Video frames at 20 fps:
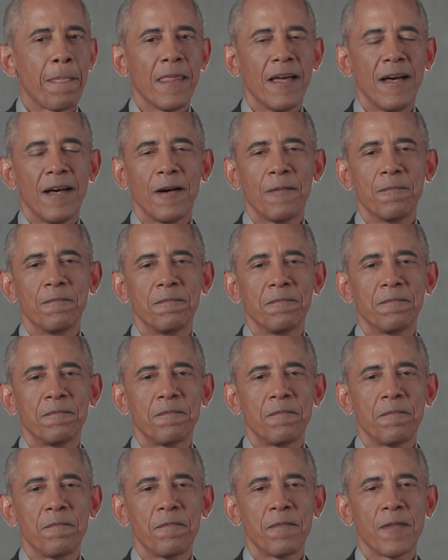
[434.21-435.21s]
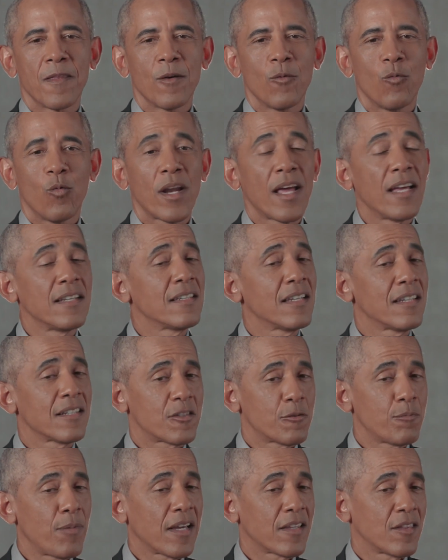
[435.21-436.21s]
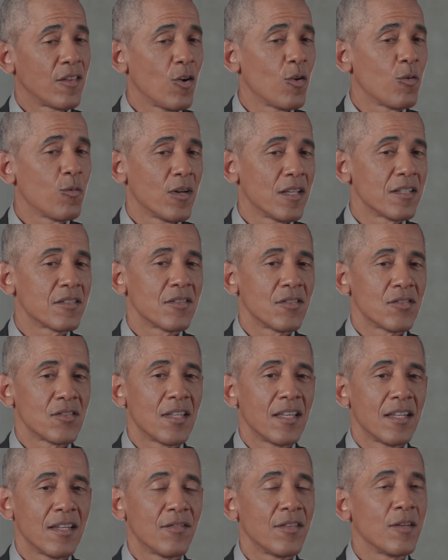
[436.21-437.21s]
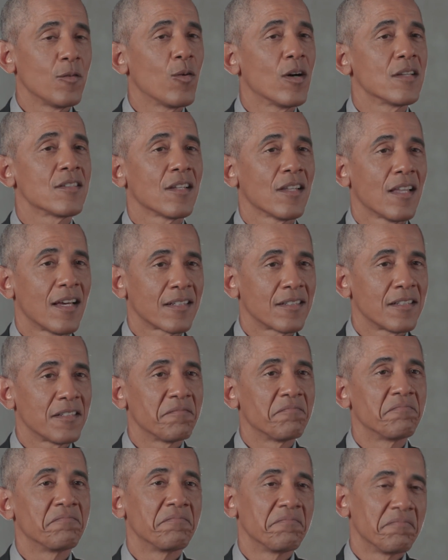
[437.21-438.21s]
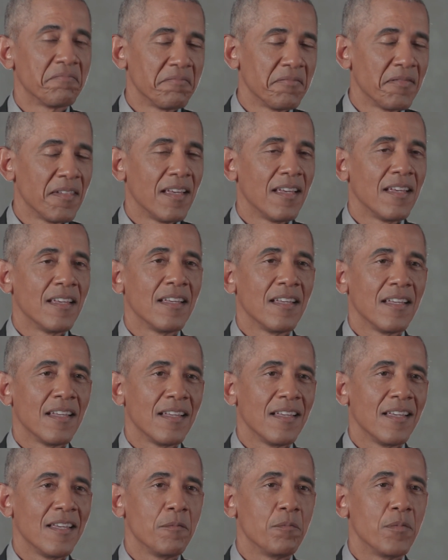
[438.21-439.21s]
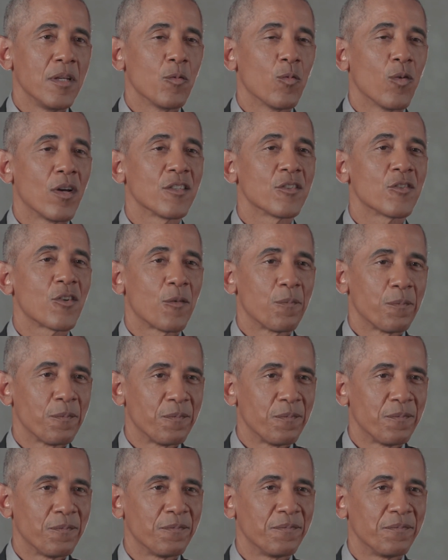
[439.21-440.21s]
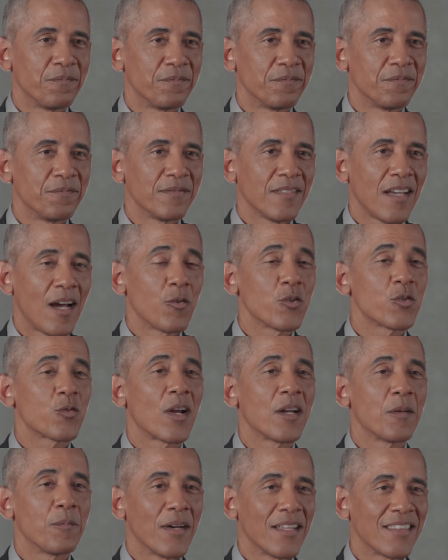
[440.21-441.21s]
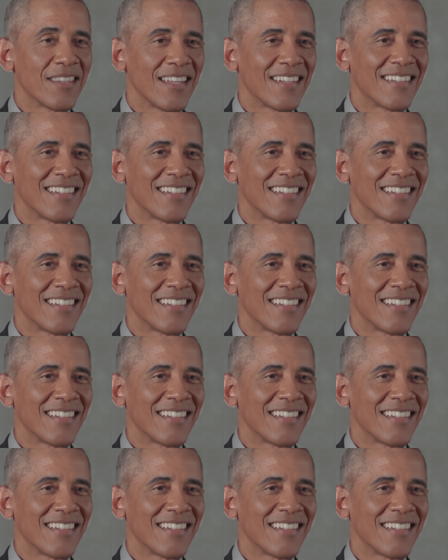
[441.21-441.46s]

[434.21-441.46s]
What I did expect, though, is that if he was elected, it'd be one term. I was right about that.